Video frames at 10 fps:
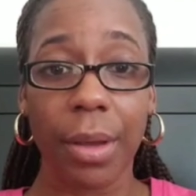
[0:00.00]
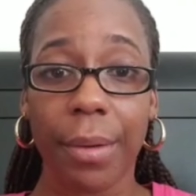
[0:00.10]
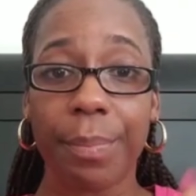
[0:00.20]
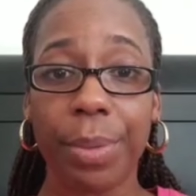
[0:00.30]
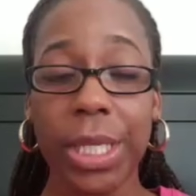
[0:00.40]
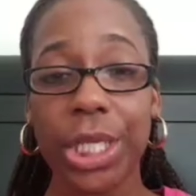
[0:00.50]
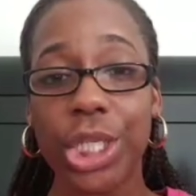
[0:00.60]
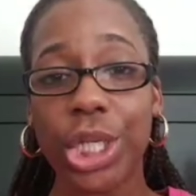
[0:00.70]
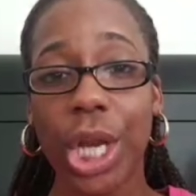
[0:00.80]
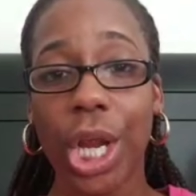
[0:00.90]
Please
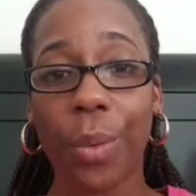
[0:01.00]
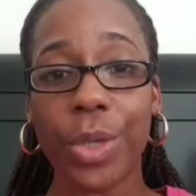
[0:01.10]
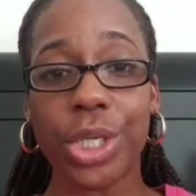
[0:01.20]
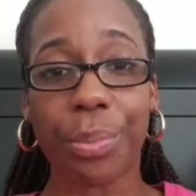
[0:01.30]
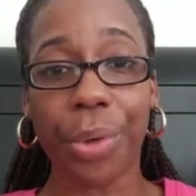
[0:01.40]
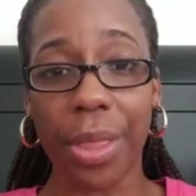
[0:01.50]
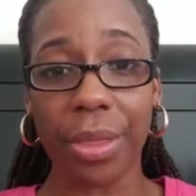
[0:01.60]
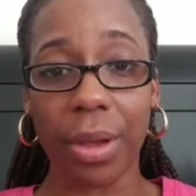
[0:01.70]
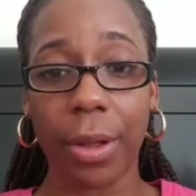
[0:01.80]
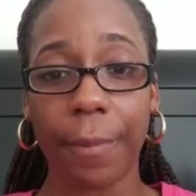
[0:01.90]
share with your
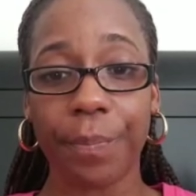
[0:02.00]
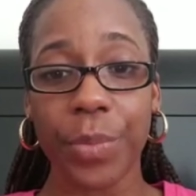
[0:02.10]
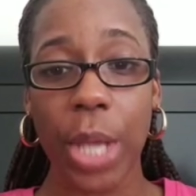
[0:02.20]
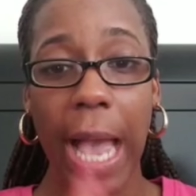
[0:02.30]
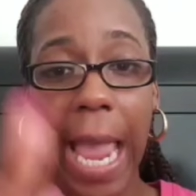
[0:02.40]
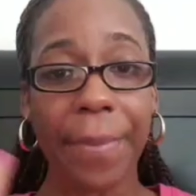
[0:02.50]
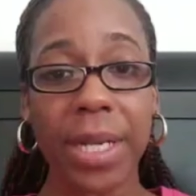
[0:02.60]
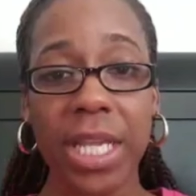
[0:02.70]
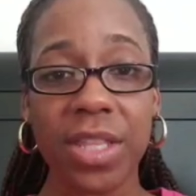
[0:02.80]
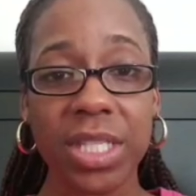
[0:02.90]
brother. I
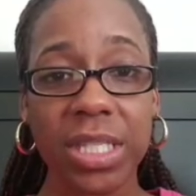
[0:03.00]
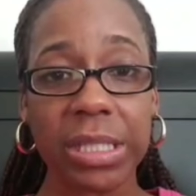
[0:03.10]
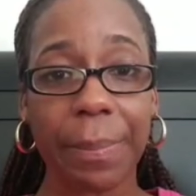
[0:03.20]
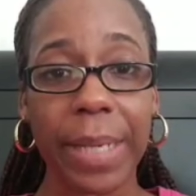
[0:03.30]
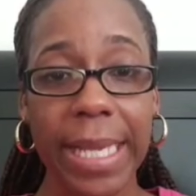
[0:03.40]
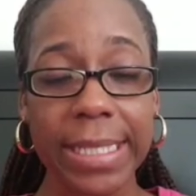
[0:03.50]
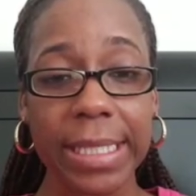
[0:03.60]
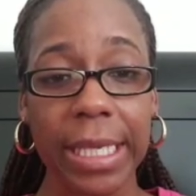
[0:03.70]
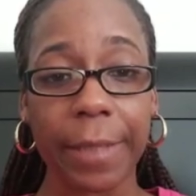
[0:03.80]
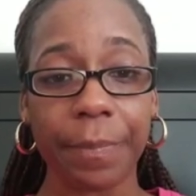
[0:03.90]
believe this is a
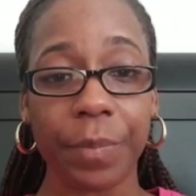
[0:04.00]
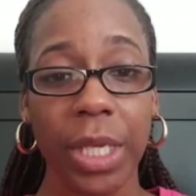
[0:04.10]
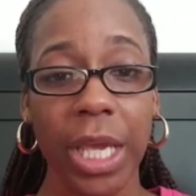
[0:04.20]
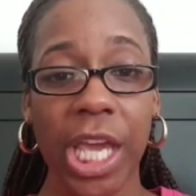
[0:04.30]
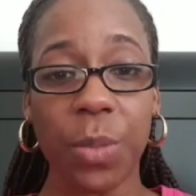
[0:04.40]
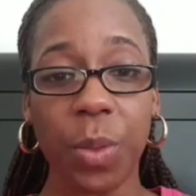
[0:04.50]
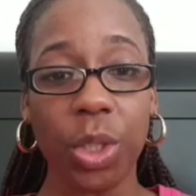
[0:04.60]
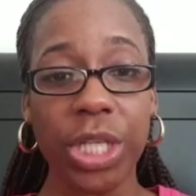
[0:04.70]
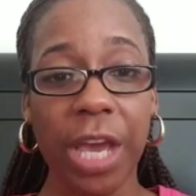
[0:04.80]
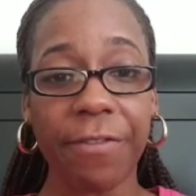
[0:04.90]
blessing. It will
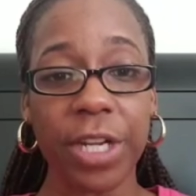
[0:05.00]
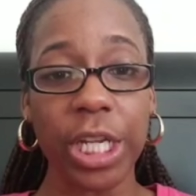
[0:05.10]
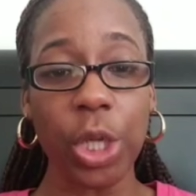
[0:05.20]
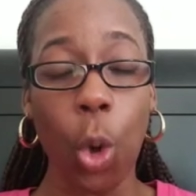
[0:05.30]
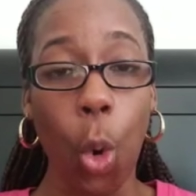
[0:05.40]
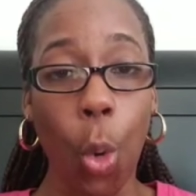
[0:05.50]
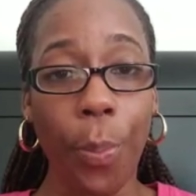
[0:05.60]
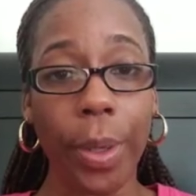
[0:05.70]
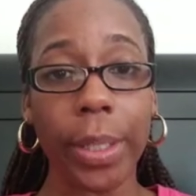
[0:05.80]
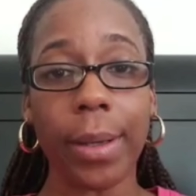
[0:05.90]
definitely
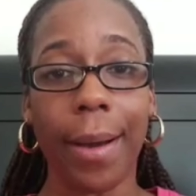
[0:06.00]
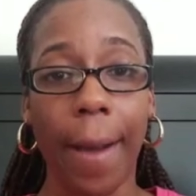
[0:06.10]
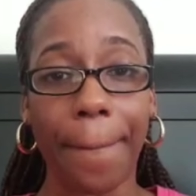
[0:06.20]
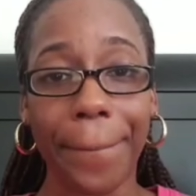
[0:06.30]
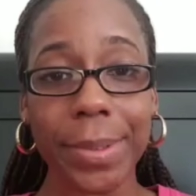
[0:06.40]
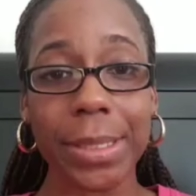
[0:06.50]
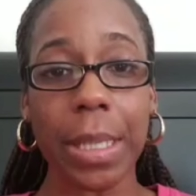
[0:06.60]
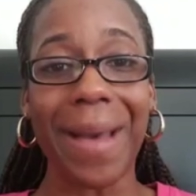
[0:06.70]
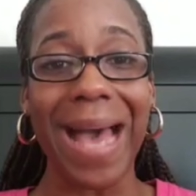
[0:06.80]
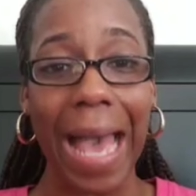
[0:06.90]
open up some
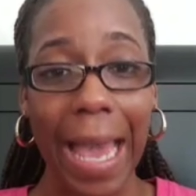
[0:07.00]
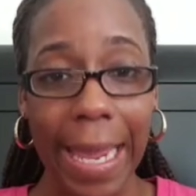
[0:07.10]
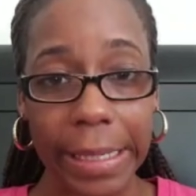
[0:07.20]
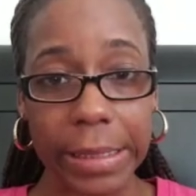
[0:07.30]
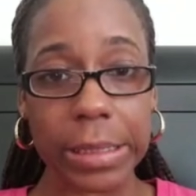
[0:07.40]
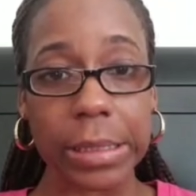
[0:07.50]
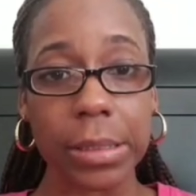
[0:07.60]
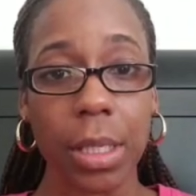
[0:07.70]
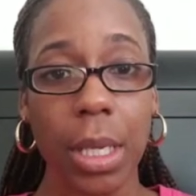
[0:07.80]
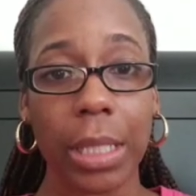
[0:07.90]
eyes
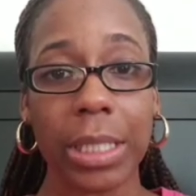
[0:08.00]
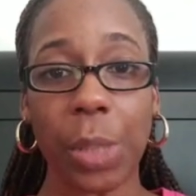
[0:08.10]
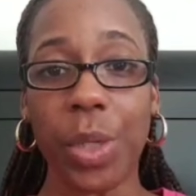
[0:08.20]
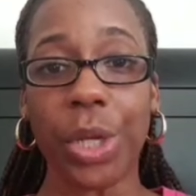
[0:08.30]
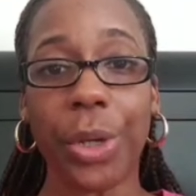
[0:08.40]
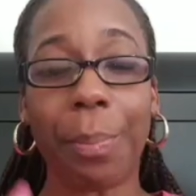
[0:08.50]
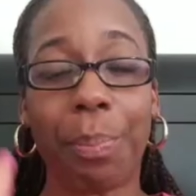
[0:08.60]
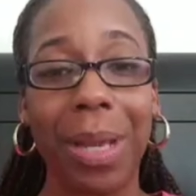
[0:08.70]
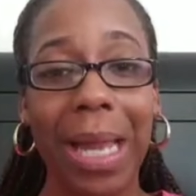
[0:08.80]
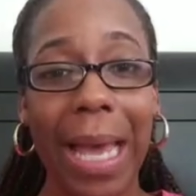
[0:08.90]
that we are not
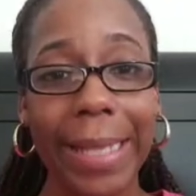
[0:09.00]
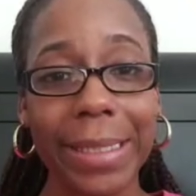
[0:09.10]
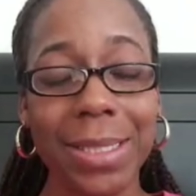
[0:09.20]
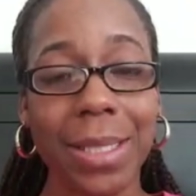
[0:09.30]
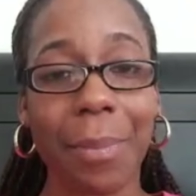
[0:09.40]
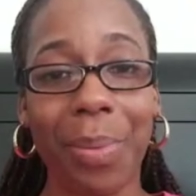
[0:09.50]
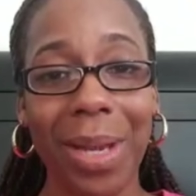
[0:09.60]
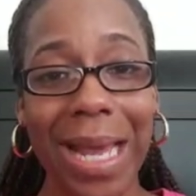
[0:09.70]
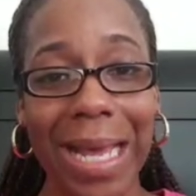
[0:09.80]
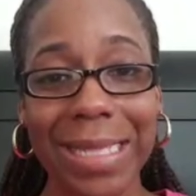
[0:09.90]
blinded to the
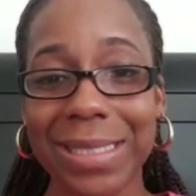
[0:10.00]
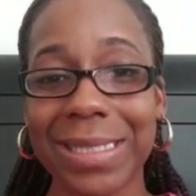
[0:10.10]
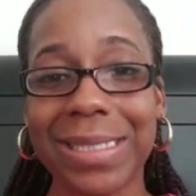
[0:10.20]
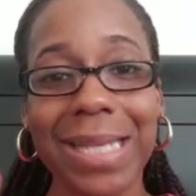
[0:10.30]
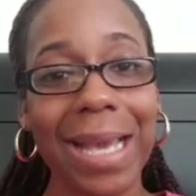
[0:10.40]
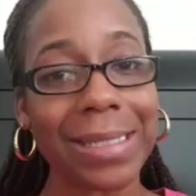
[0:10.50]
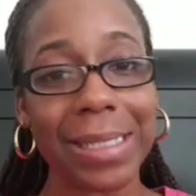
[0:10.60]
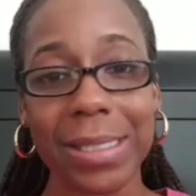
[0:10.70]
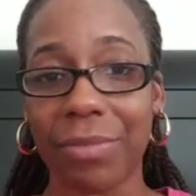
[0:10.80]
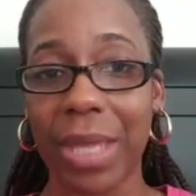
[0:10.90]
plans and the tactics
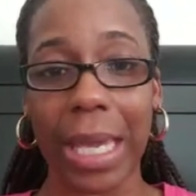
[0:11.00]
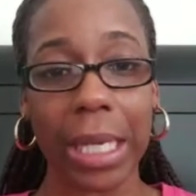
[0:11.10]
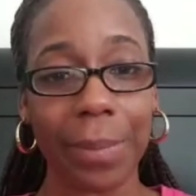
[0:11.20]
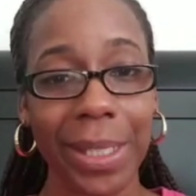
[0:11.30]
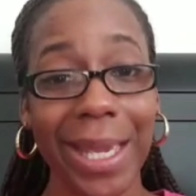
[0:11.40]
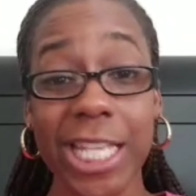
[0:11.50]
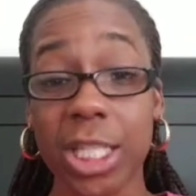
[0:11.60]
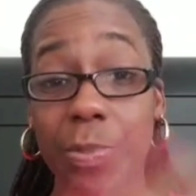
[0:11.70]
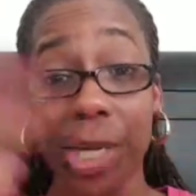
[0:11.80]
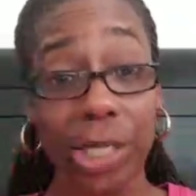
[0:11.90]
of the enemy,
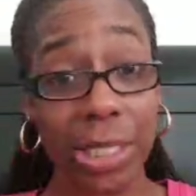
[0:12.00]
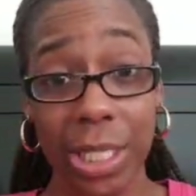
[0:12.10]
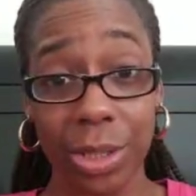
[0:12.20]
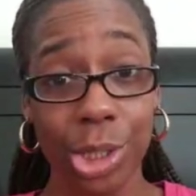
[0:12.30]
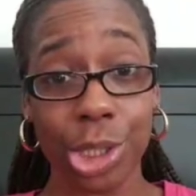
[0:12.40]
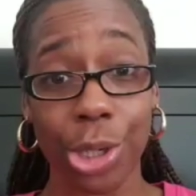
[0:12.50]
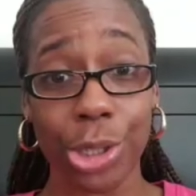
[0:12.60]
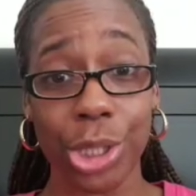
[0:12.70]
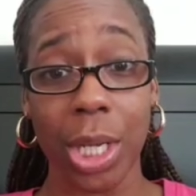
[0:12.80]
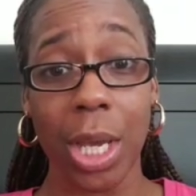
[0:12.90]
especially in the
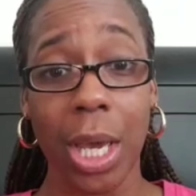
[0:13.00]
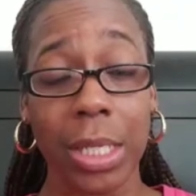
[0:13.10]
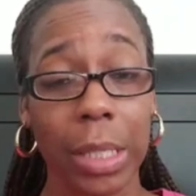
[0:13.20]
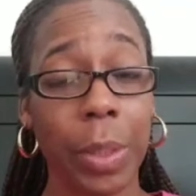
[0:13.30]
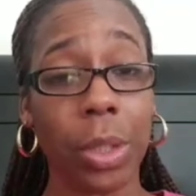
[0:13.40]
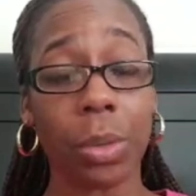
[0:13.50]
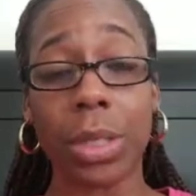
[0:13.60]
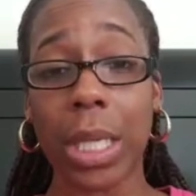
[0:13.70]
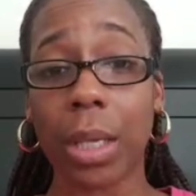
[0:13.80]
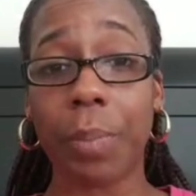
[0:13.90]
church. That we don't
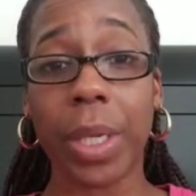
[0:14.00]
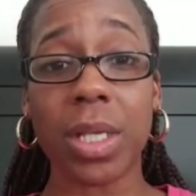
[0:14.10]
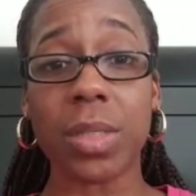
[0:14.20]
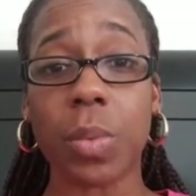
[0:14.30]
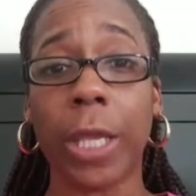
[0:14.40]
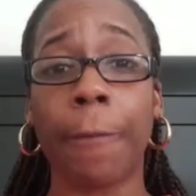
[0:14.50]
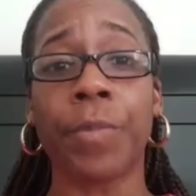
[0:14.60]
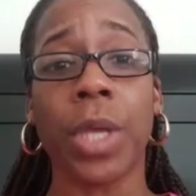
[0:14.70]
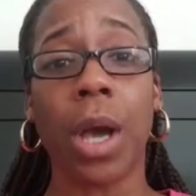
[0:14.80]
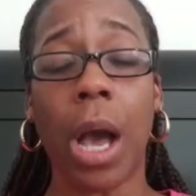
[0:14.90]
think because we
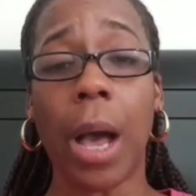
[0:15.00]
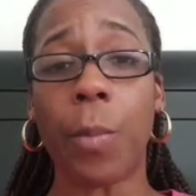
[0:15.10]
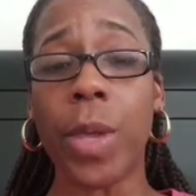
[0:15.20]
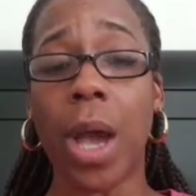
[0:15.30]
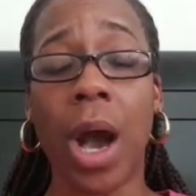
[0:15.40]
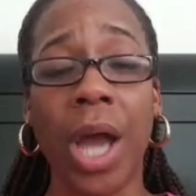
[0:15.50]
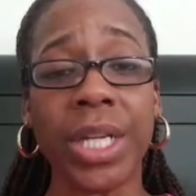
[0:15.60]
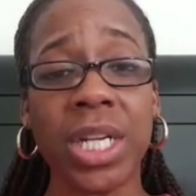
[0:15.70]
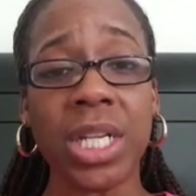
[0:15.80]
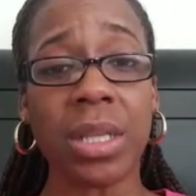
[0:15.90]
um, we are
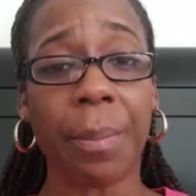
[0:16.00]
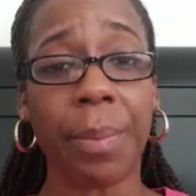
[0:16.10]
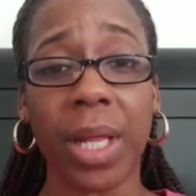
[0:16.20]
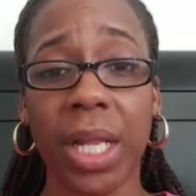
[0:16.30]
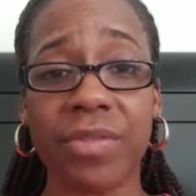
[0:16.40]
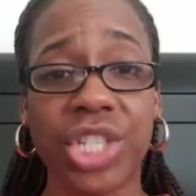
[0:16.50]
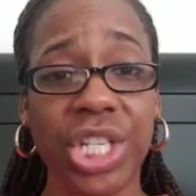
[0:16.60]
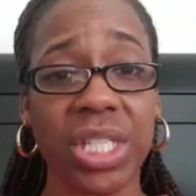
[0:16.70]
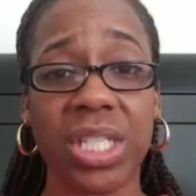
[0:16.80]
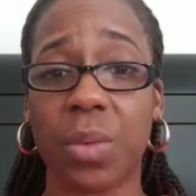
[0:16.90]
underneath the blood of
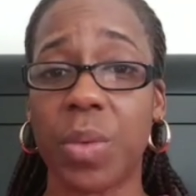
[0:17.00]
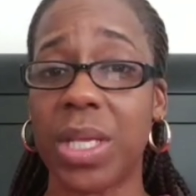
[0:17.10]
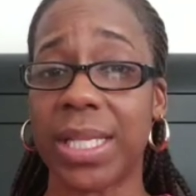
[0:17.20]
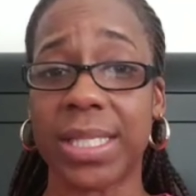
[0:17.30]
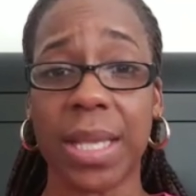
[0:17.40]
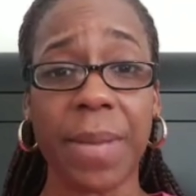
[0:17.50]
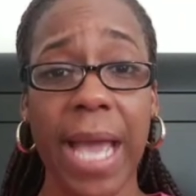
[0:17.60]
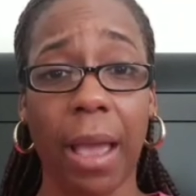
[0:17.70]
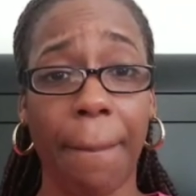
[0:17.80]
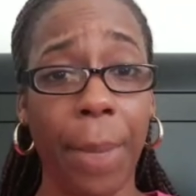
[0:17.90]
Jesus that we it's some kind
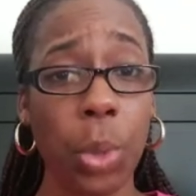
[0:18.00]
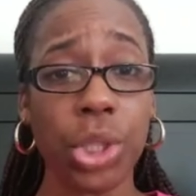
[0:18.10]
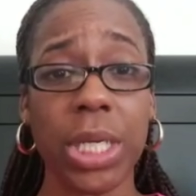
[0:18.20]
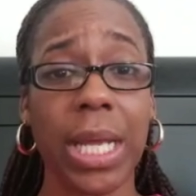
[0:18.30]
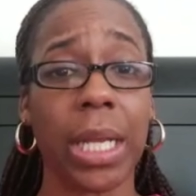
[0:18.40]
of potion that